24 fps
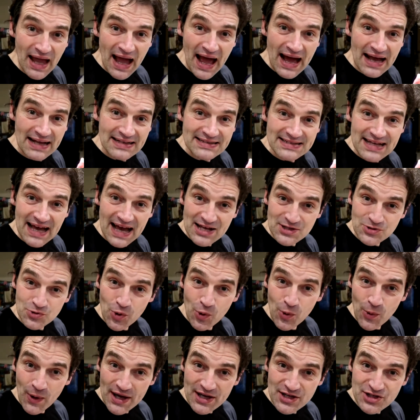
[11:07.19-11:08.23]
And as
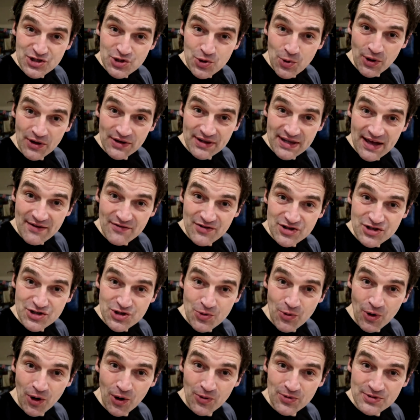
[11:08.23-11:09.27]
always, you are never
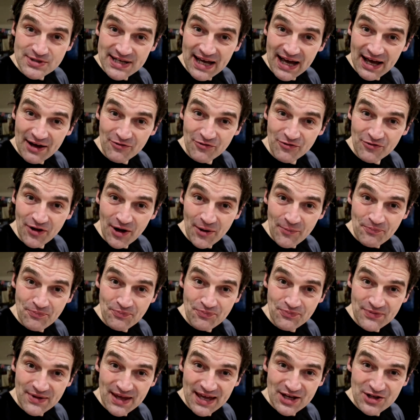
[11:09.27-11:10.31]
too old to have
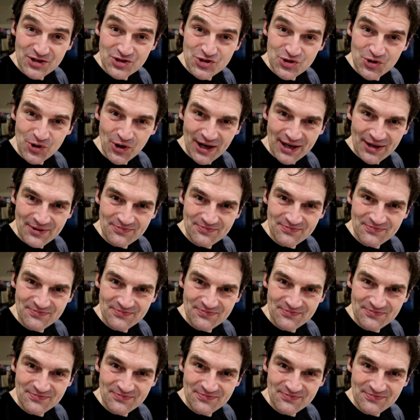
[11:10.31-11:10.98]
fun. Enjoy.